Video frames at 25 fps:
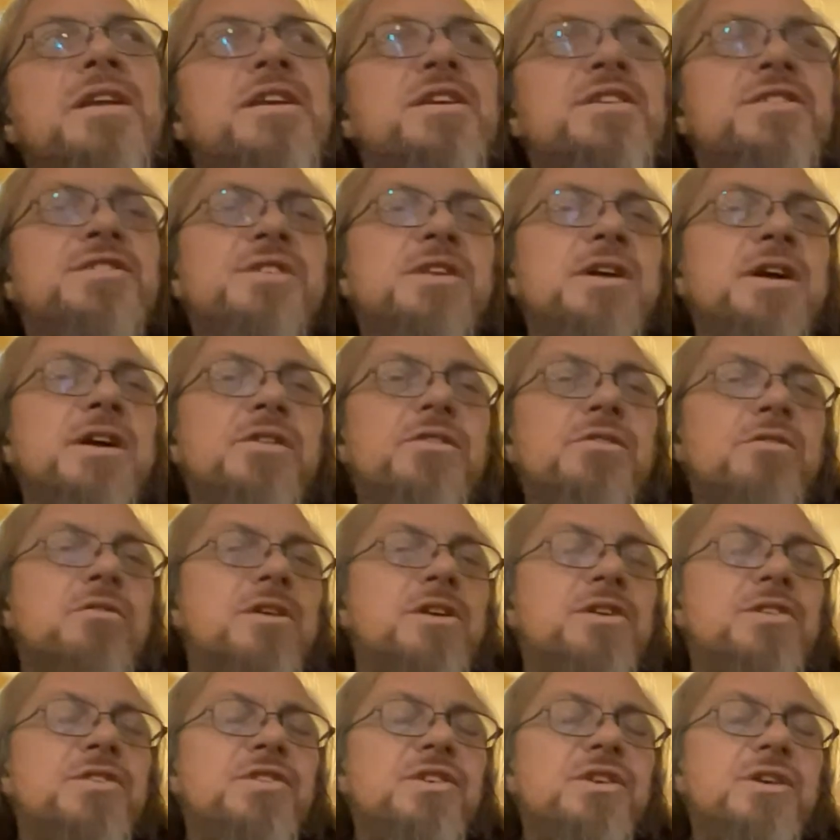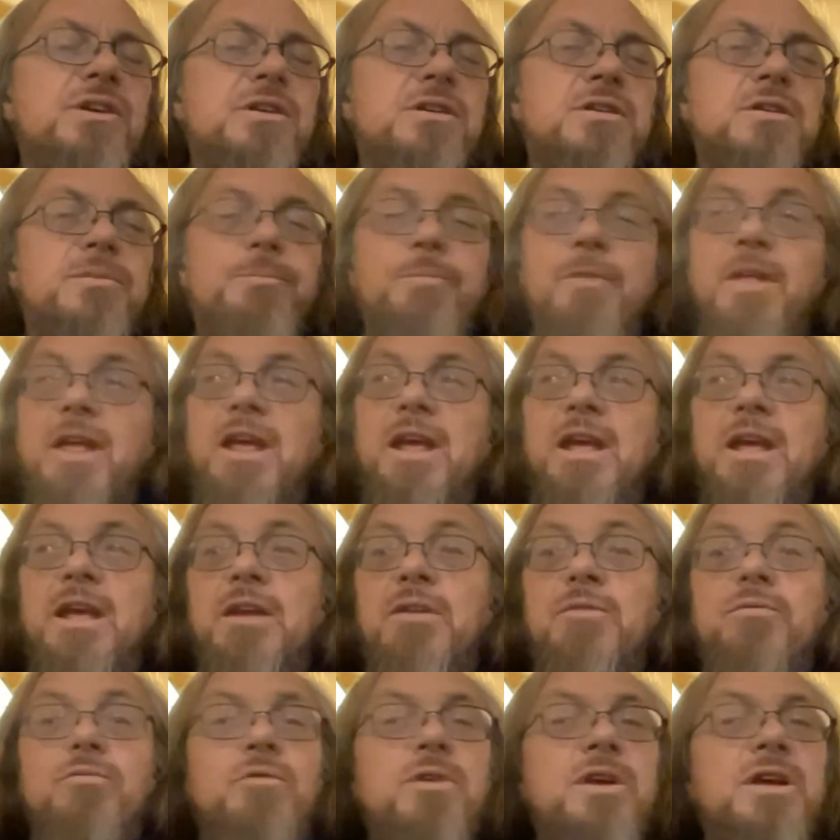in his ninth grade year,
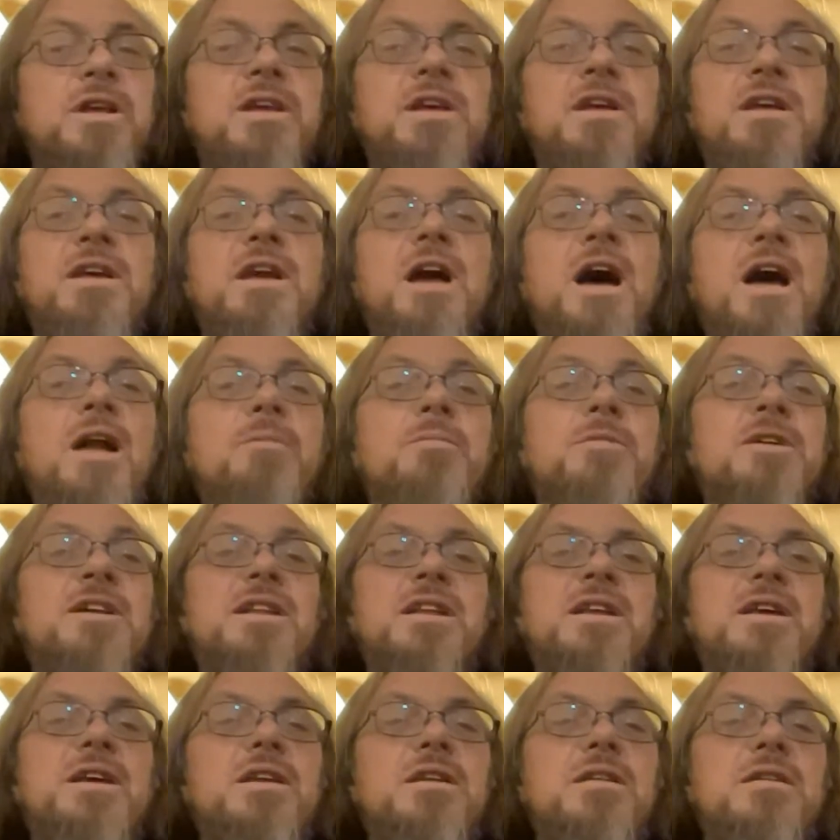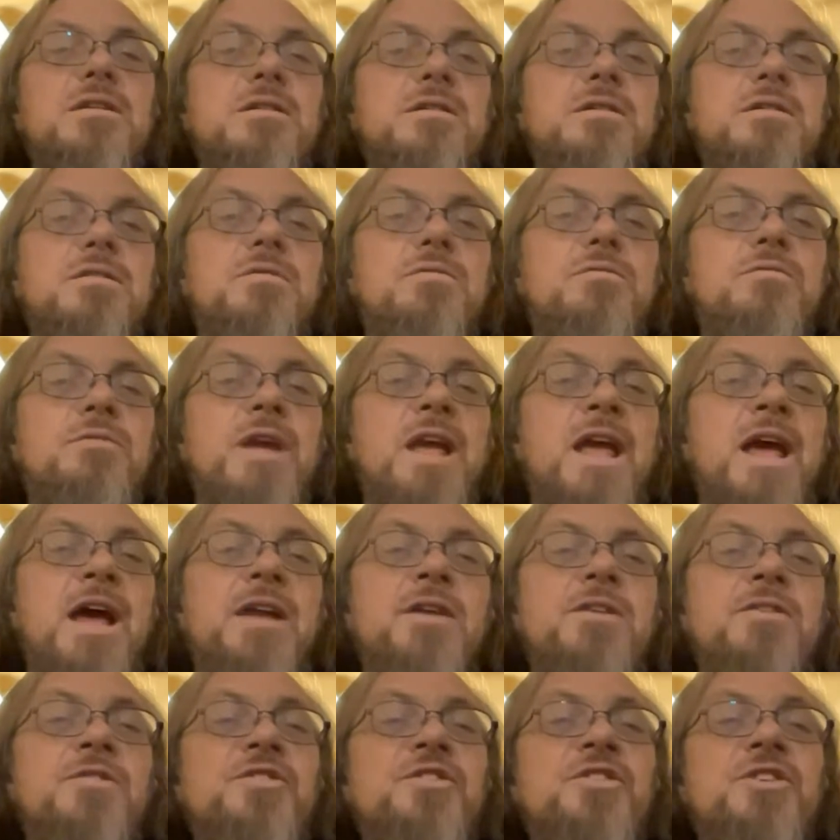and we got him clean. We
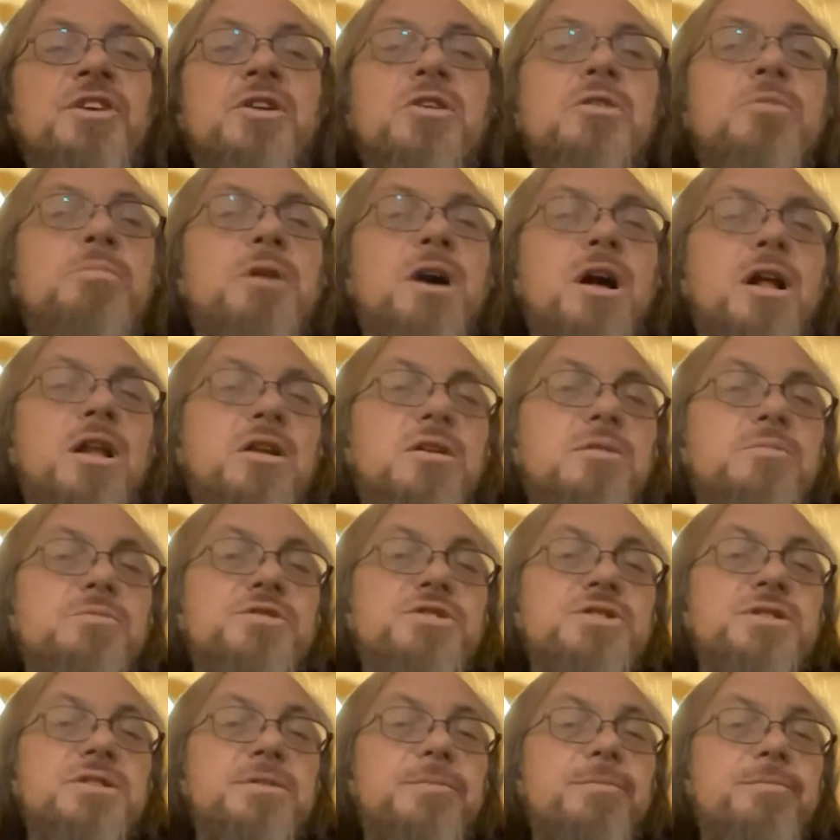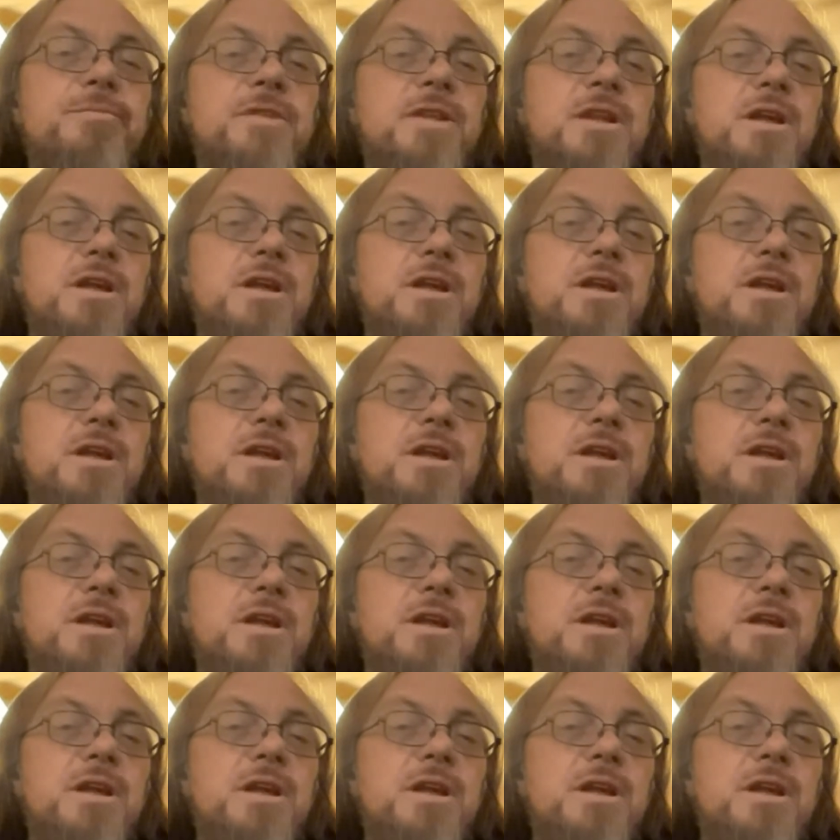had zero polyps.